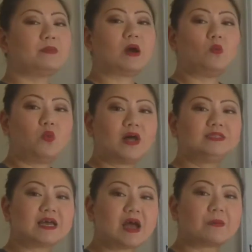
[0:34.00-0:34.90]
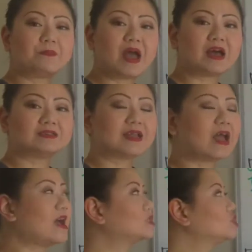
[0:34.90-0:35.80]
about one-time past
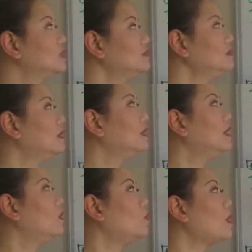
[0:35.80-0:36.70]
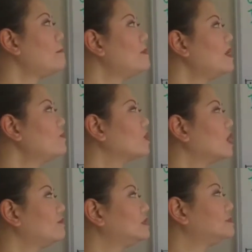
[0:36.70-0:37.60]
action or a memory
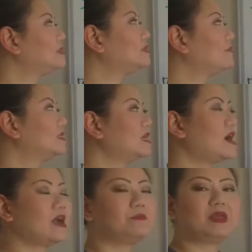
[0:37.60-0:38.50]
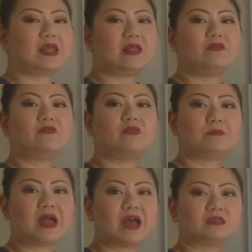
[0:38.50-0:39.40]
of a specific time in the
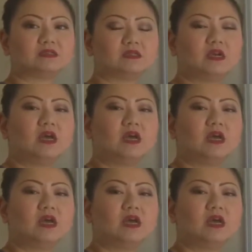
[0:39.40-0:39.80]
past.